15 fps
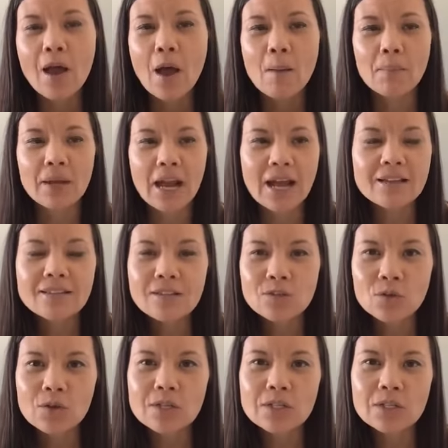But as I
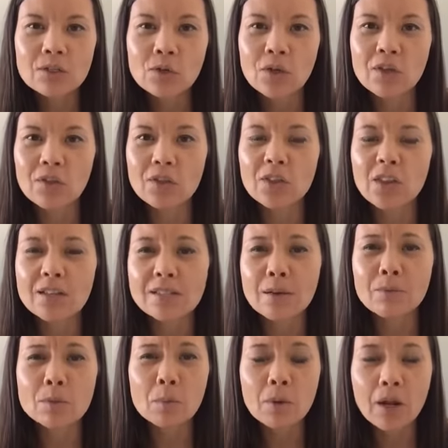started to look at the things that I
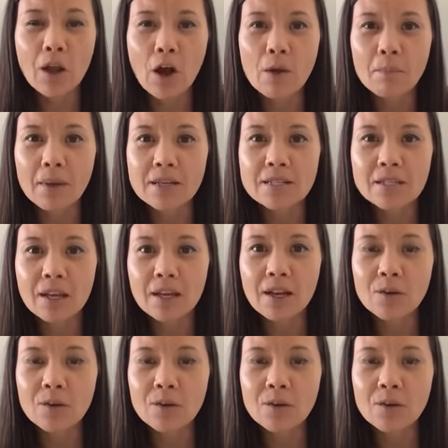was putting on my skin,